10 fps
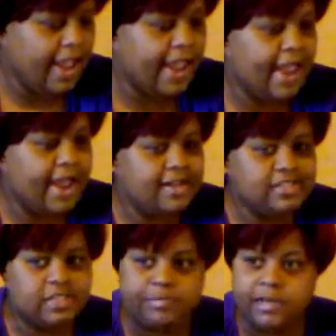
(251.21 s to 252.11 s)
And
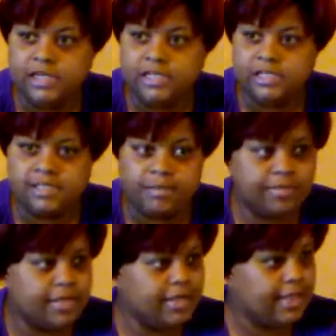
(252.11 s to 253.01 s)
spinach is
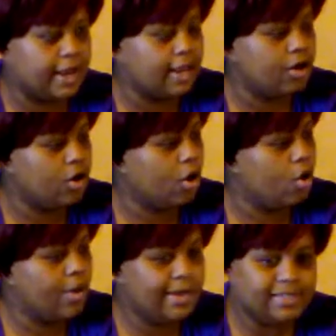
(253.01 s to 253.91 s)
something that I can
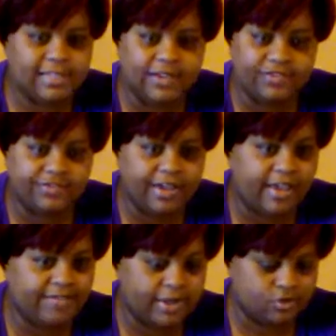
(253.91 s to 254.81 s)
always gift if I
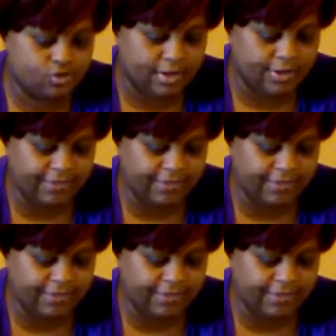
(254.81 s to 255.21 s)
have extra,